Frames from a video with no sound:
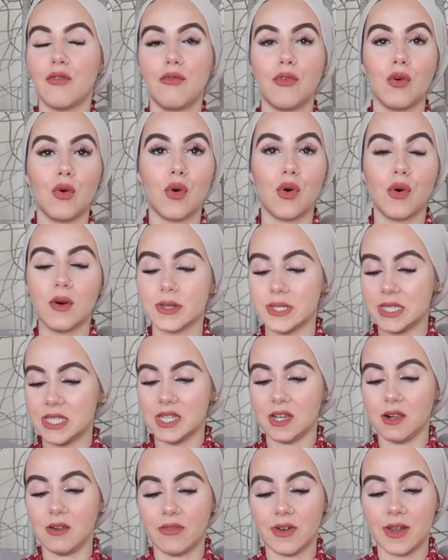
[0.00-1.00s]
for
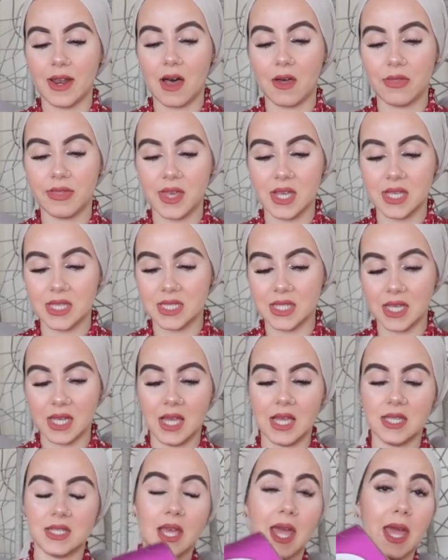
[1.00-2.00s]
silver now this
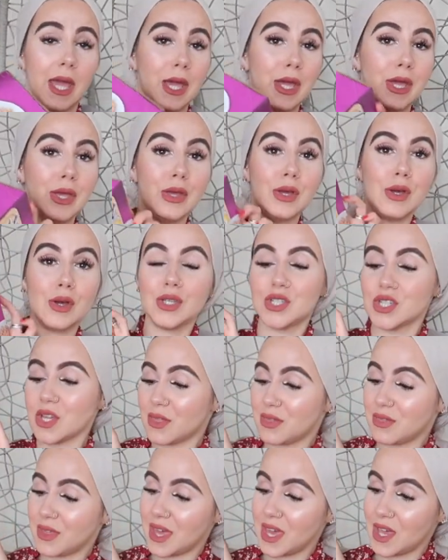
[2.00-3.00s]
is a huge
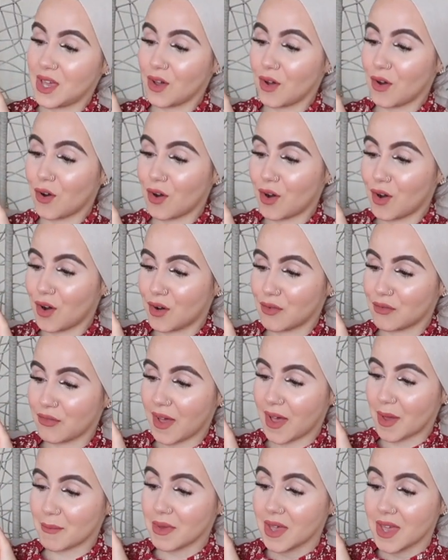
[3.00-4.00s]
thing of
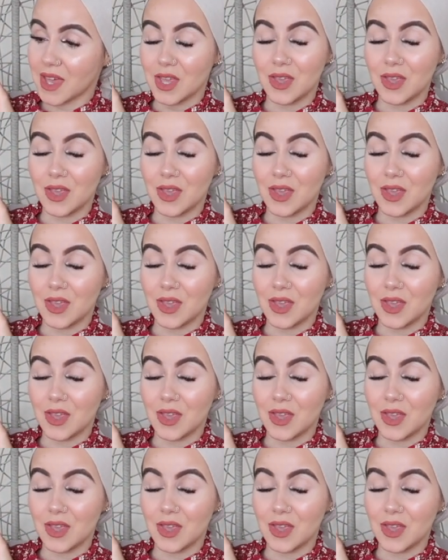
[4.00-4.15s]
um,